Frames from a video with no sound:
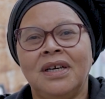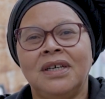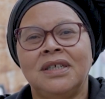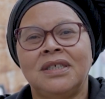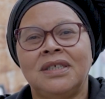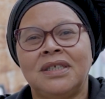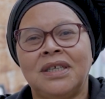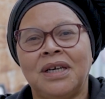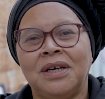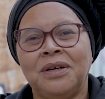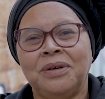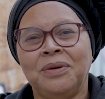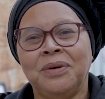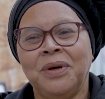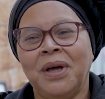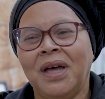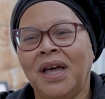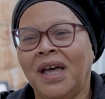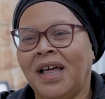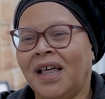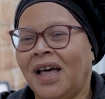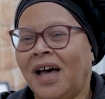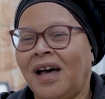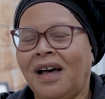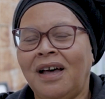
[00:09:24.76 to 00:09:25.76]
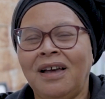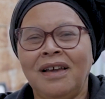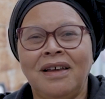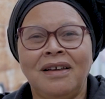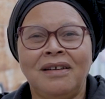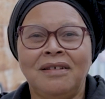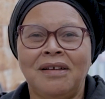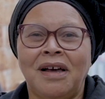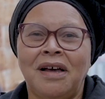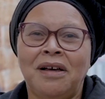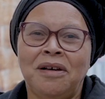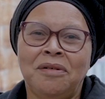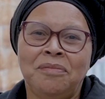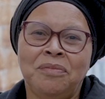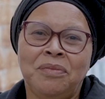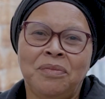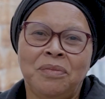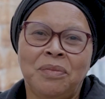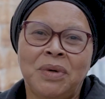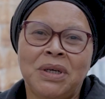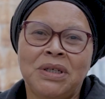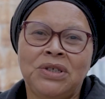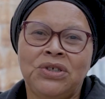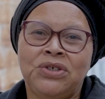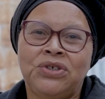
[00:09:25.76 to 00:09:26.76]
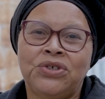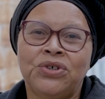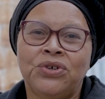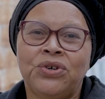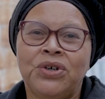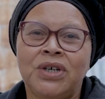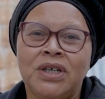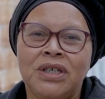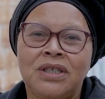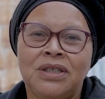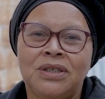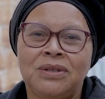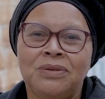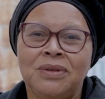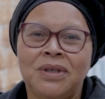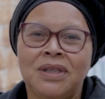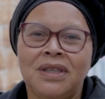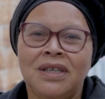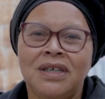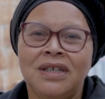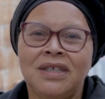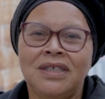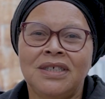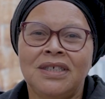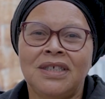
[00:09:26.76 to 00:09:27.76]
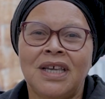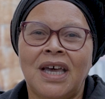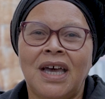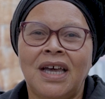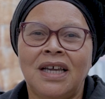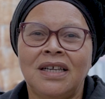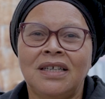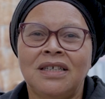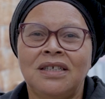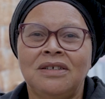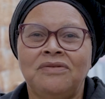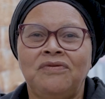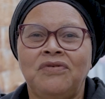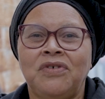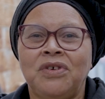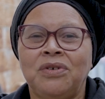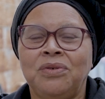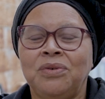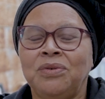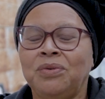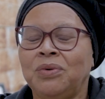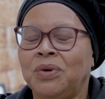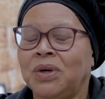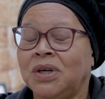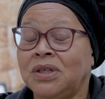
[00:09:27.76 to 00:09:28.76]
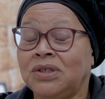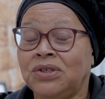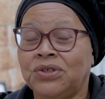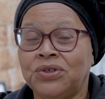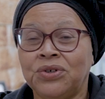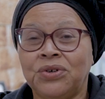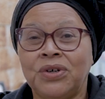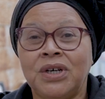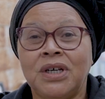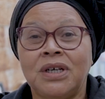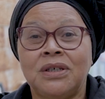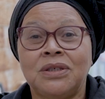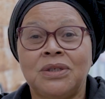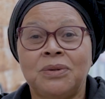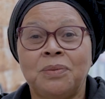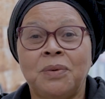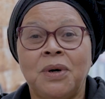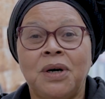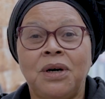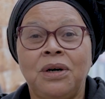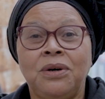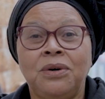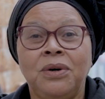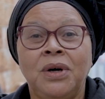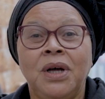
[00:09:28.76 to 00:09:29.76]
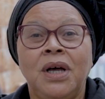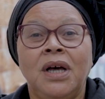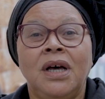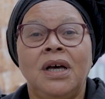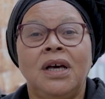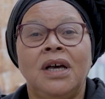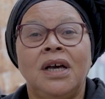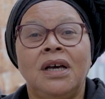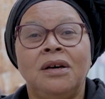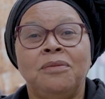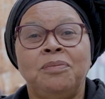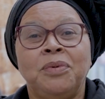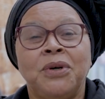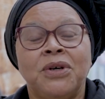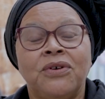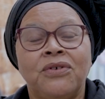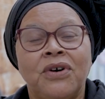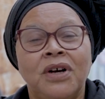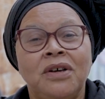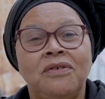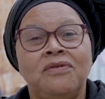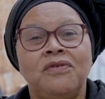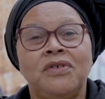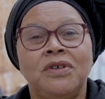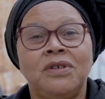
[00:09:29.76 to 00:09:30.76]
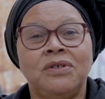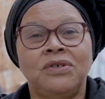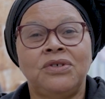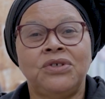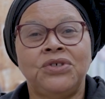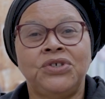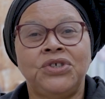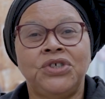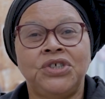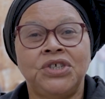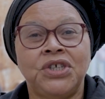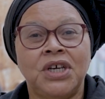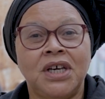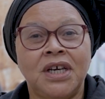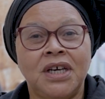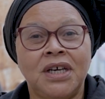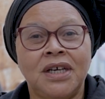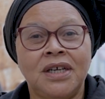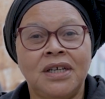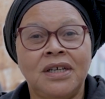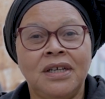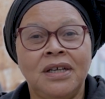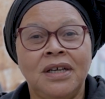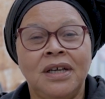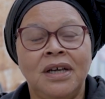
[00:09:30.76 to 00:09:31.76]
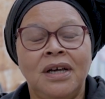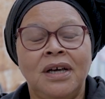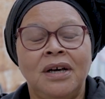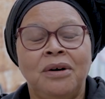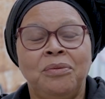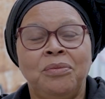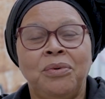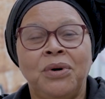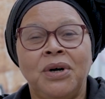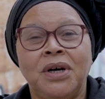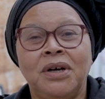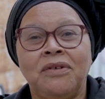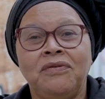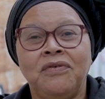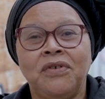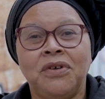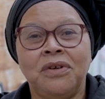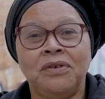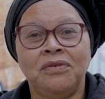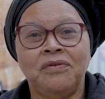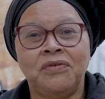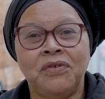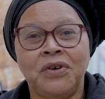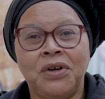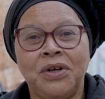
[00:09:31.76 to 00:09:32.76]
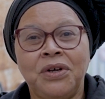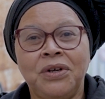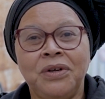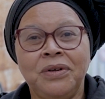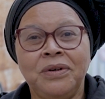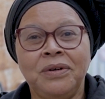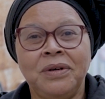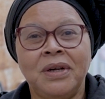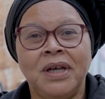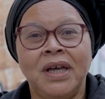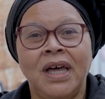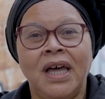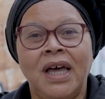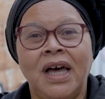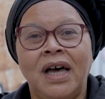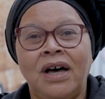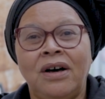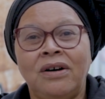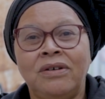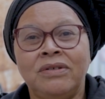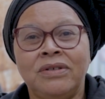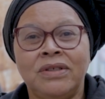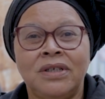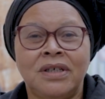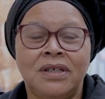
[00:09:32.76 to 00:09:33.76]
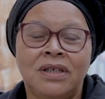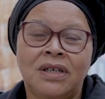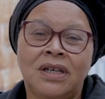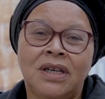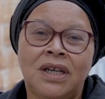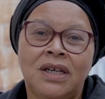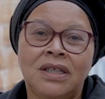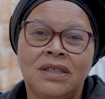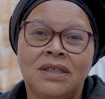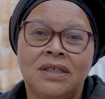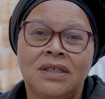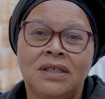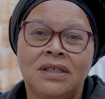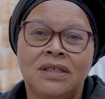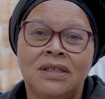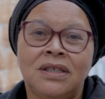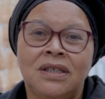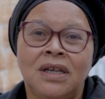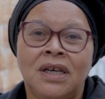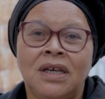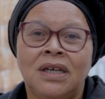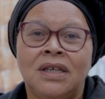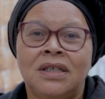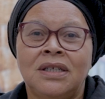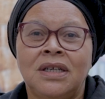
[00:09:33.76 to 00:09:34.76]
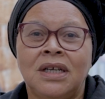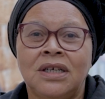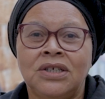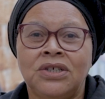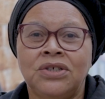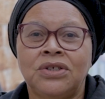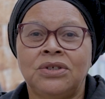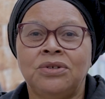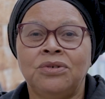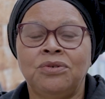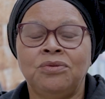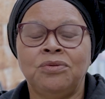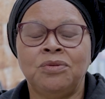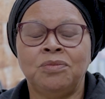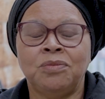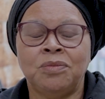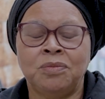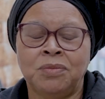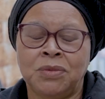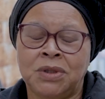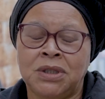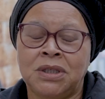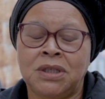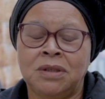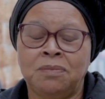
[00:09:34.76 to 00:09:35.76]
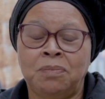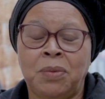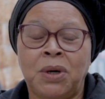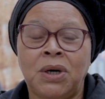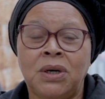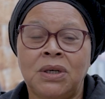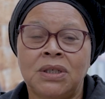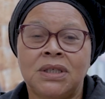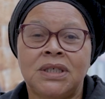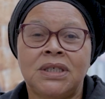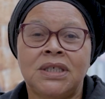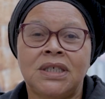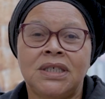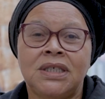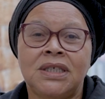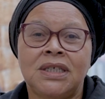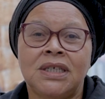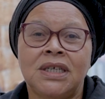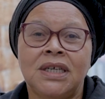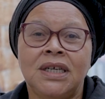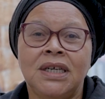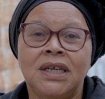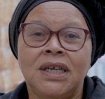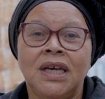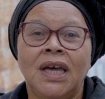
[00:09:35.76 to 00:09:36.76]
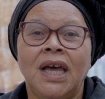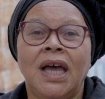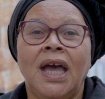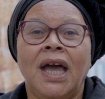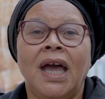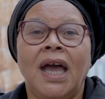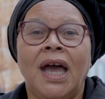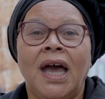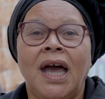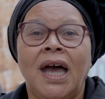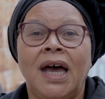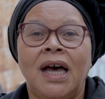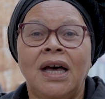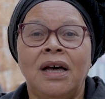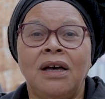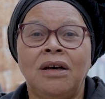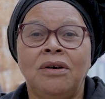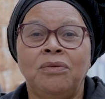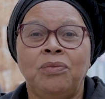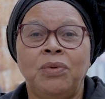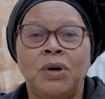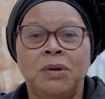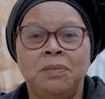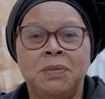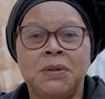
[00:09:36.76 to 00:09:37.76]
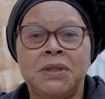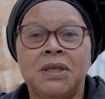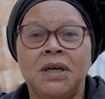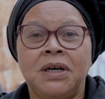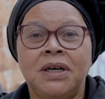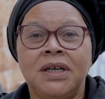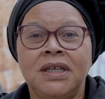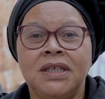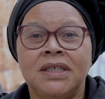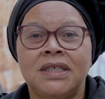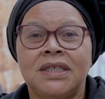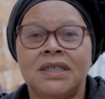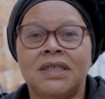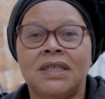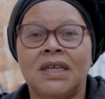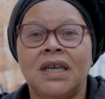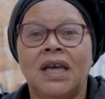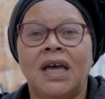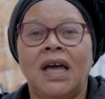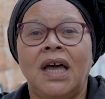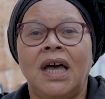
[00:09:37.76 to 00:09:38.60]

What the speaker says: So I enjoy doing this, and if you enjoy it as well, it'll be great for you to share whatever you've learned on the London National Park City website,